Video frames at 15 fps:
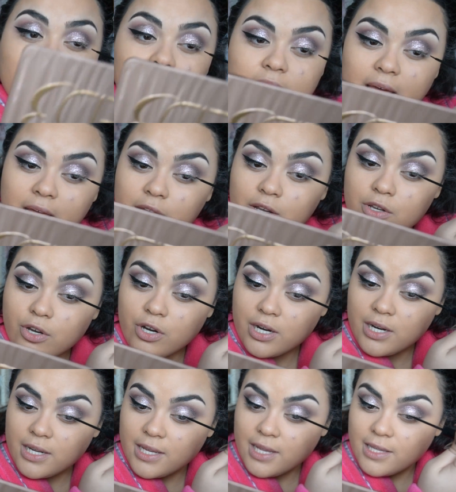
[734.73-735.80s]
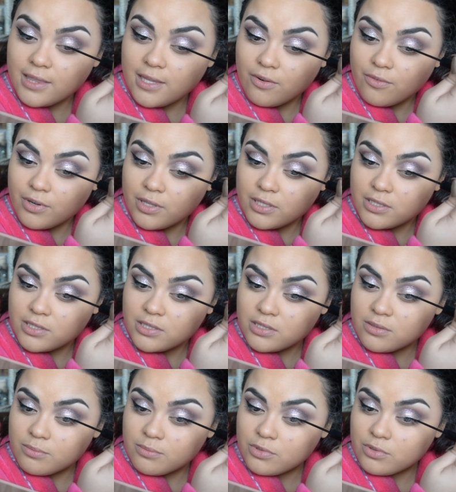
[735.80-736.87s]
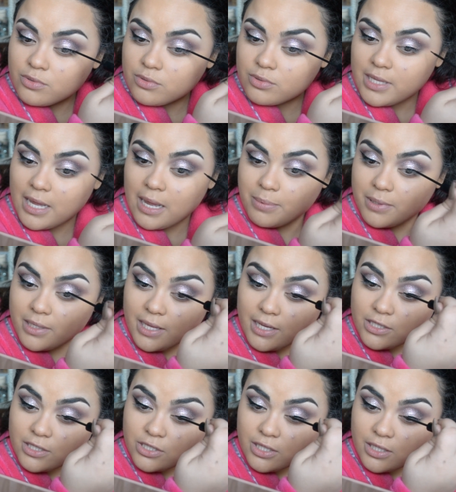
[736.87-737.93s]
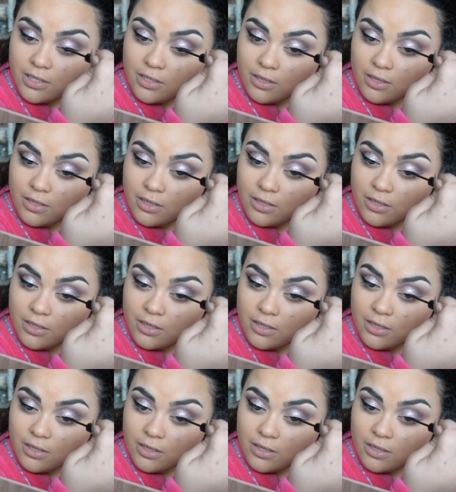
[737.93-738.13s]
then you're going to get that really smooth application.